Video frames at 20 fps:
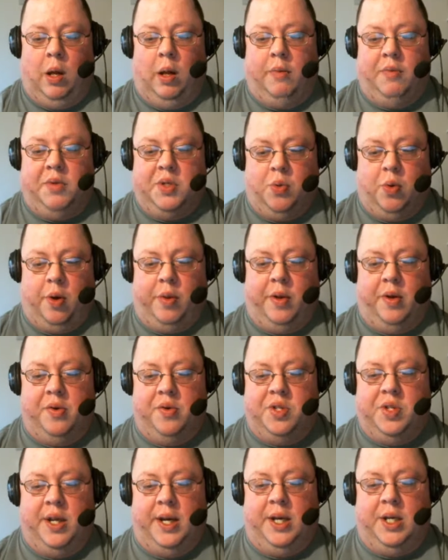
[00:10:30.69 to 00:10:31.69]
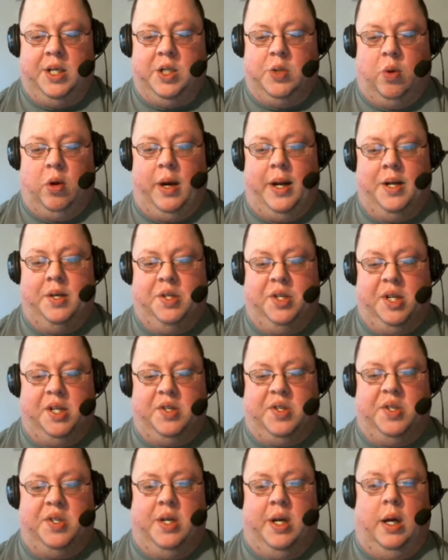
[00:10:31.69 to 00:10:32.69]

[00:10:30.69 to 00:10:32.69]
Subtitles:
It was one of those things where it just